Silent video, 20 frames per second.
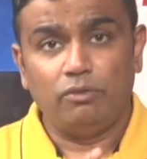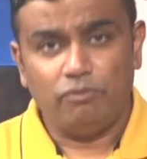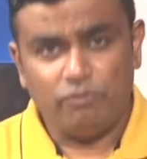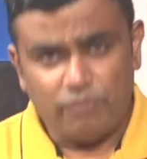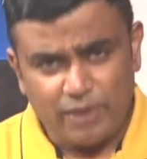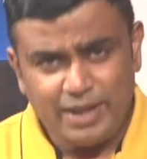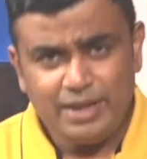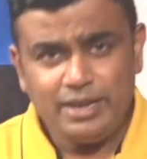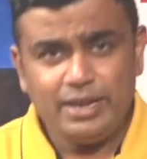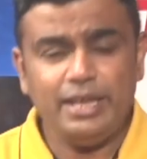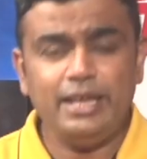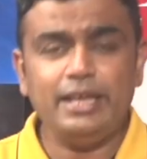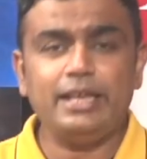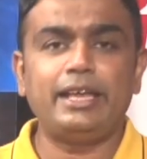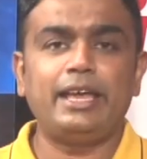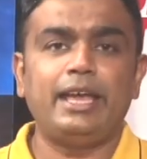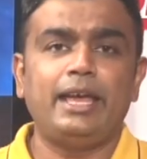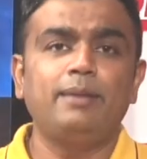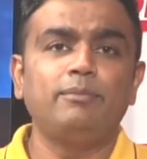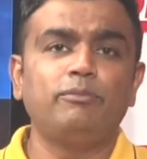when he
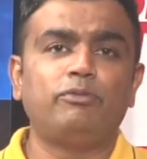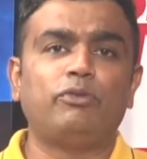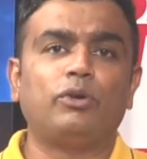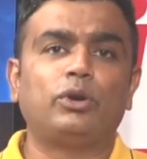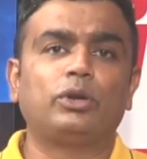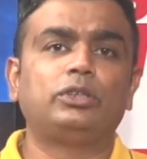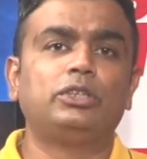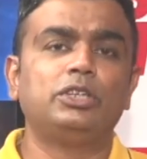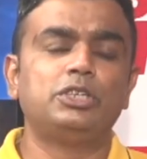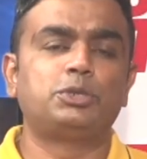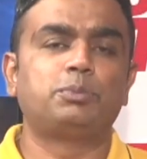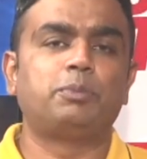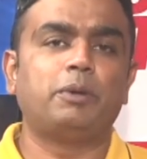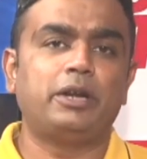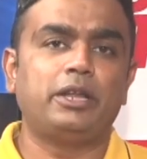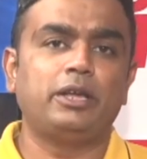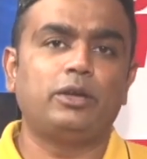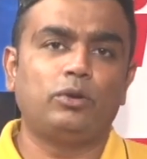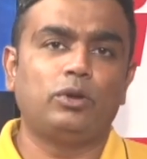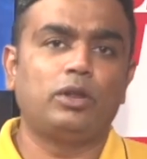came for this
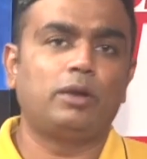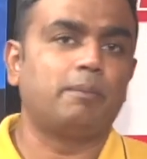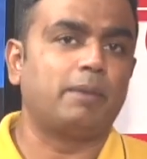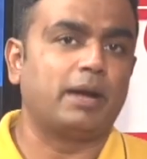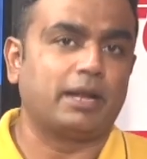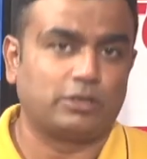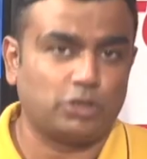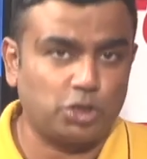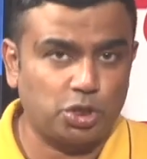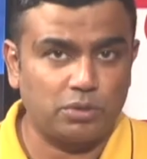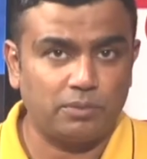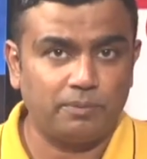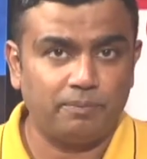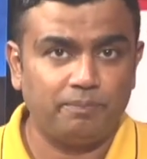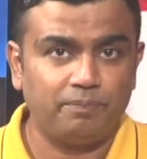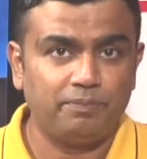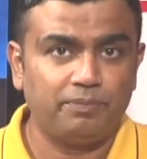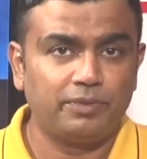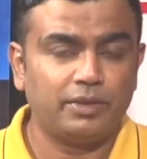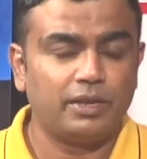particular match,
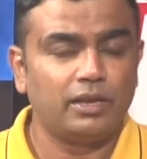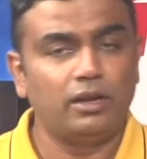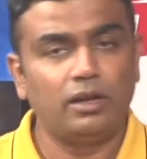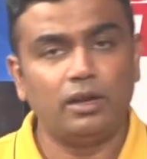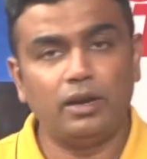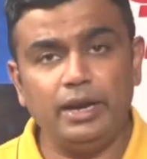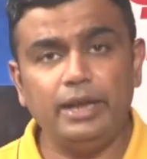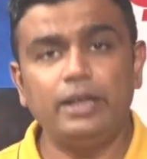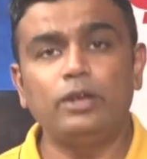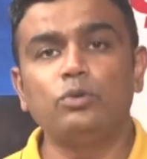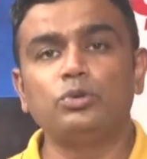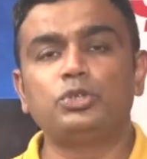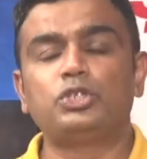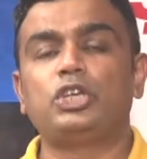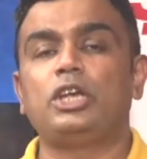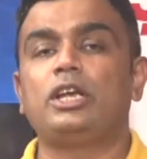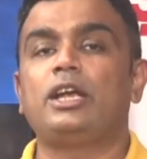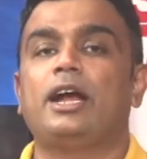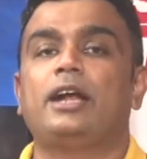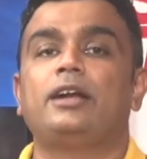Rinku Singh